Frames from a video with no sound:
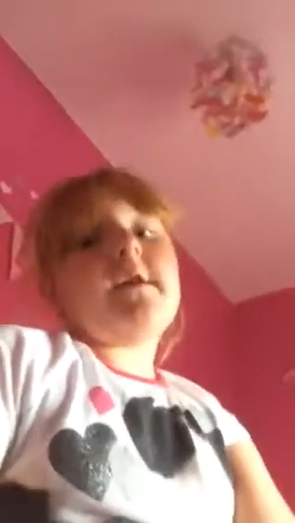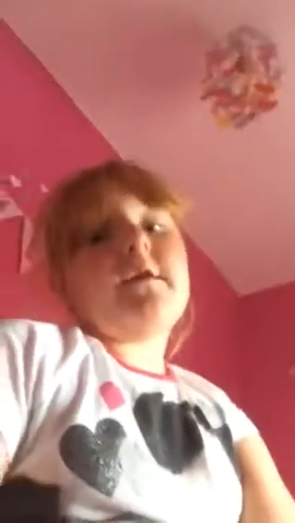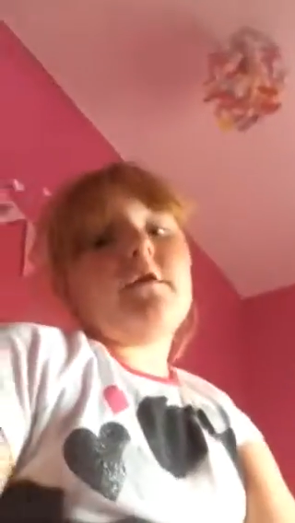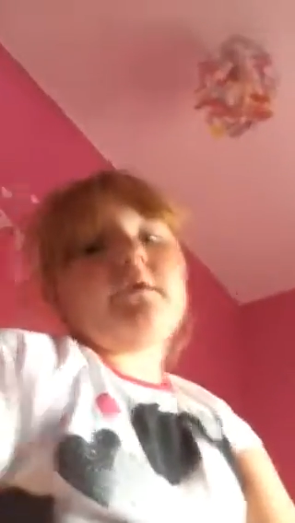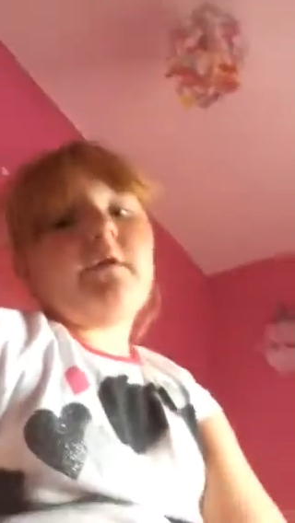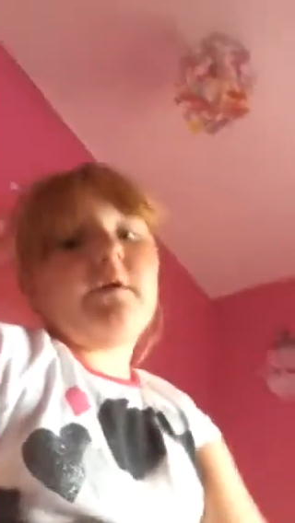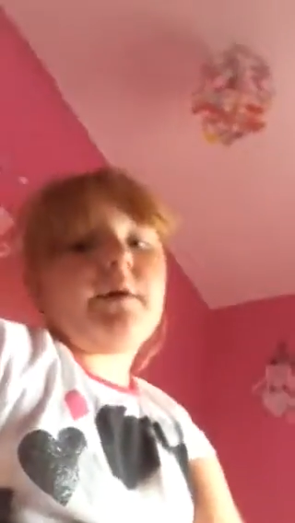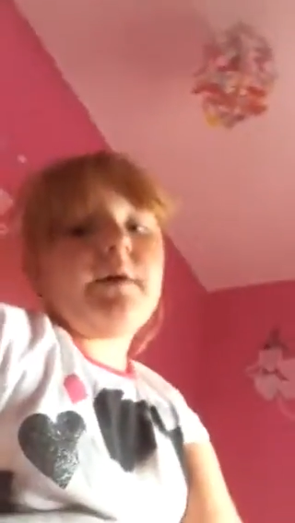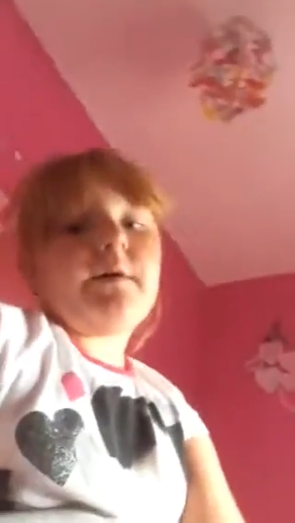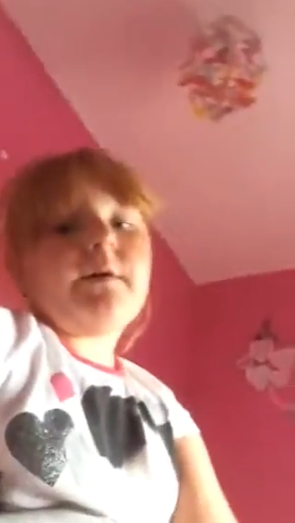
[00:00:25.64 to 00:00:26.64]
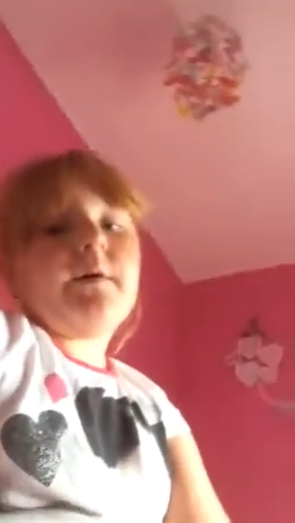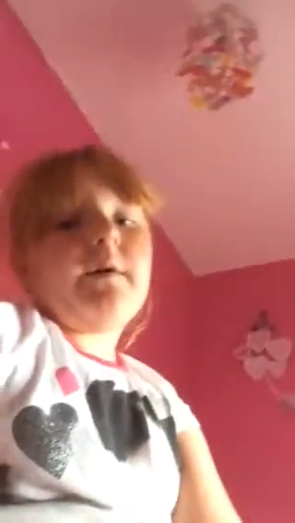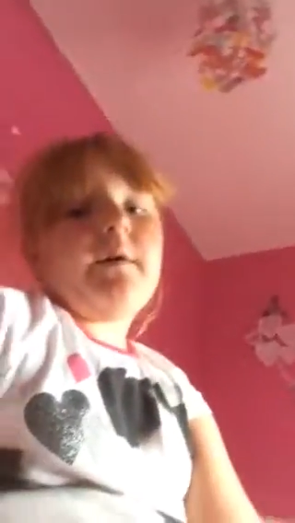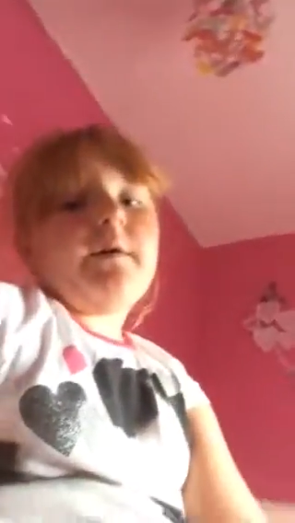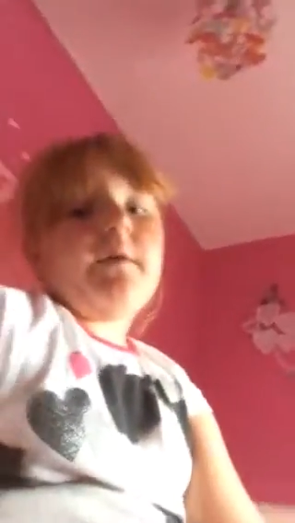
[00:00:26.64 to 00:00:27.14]
in Hunslet
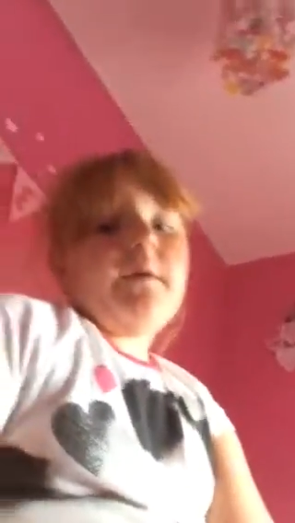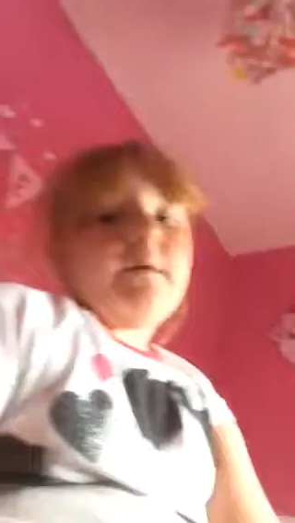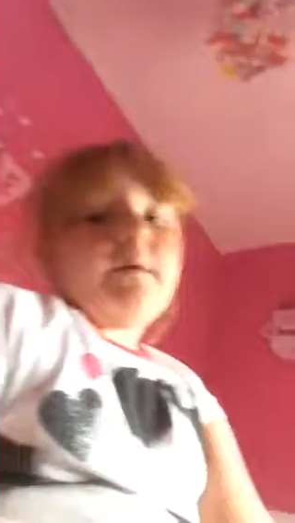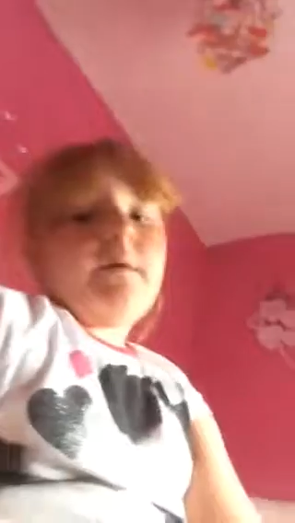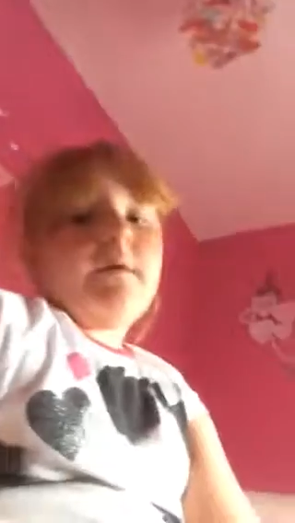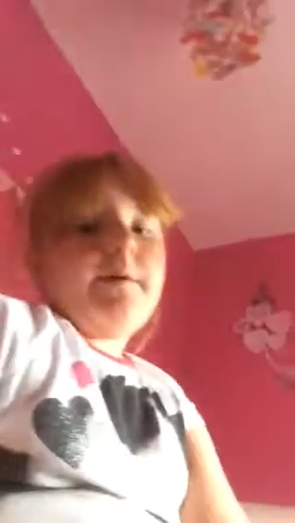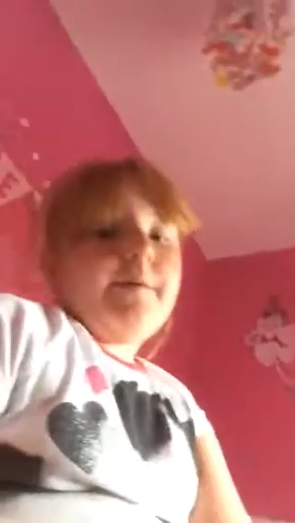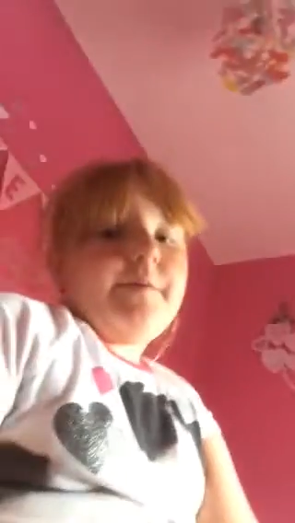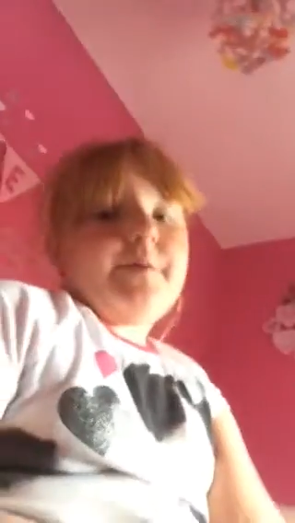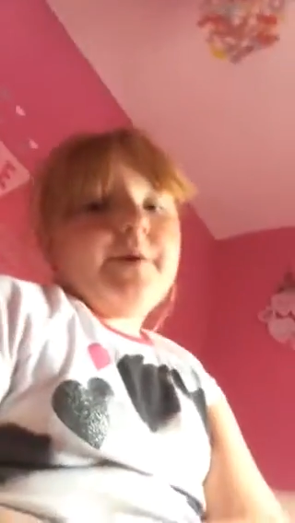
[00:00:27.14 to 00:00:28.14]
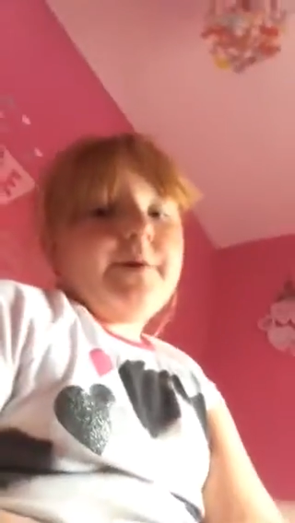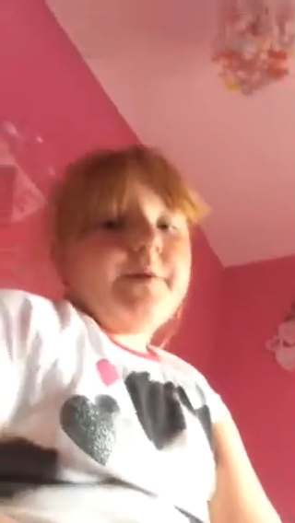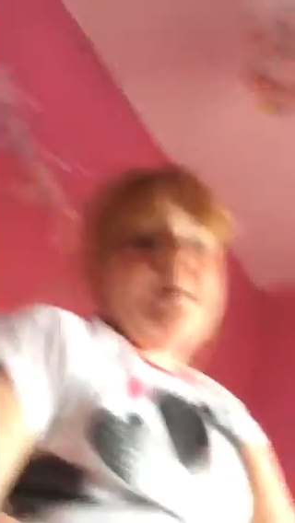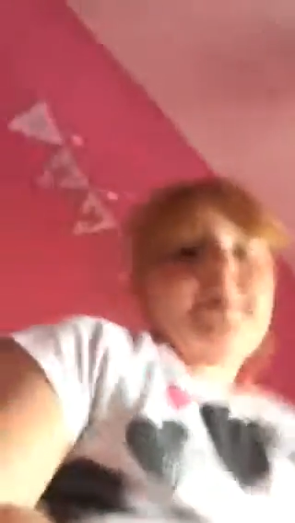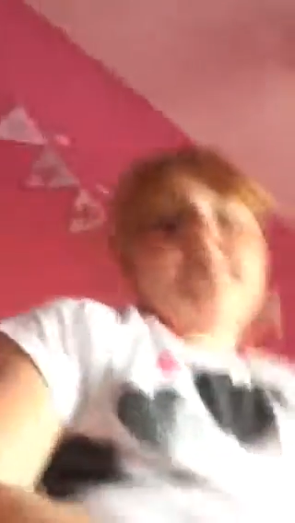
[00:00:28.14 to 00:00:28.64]
and
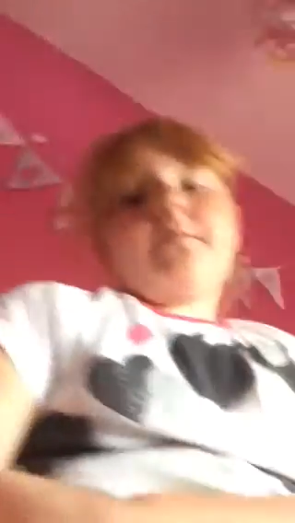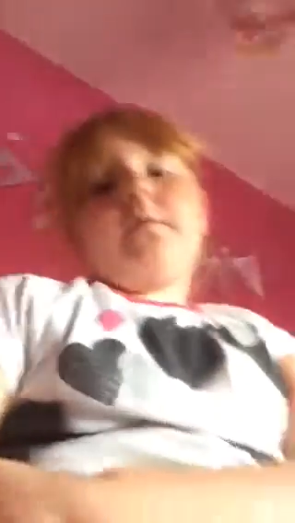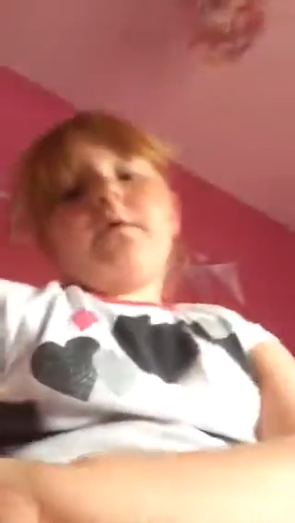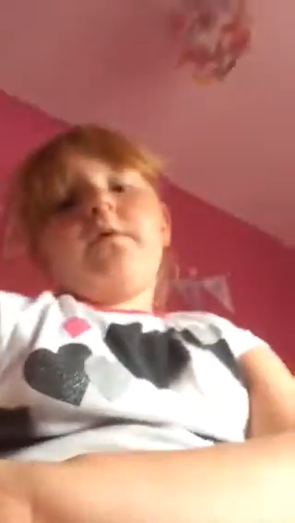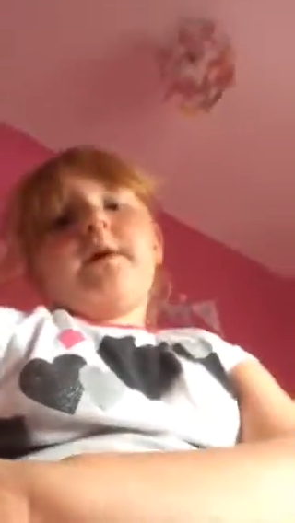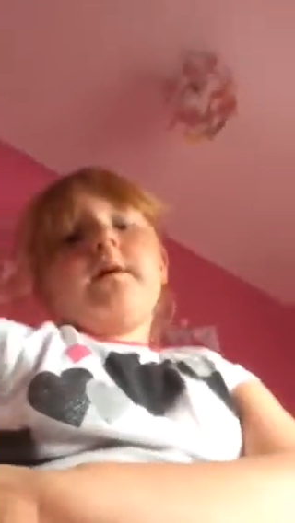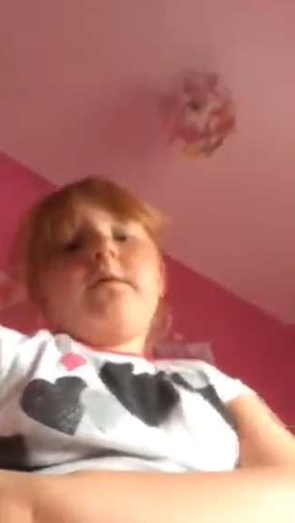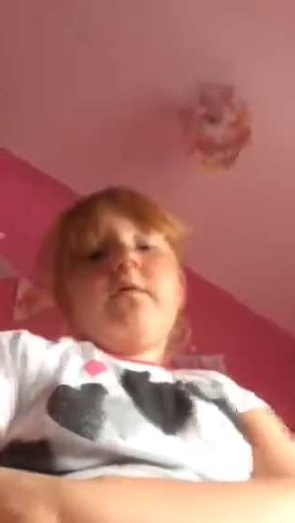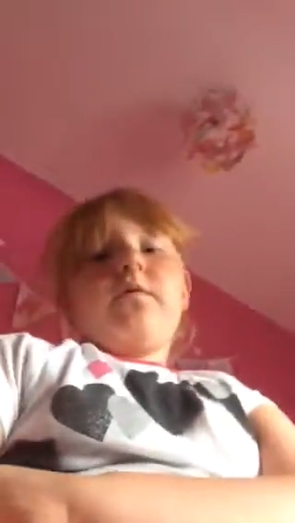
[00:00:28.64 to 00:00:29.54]
then I'm going to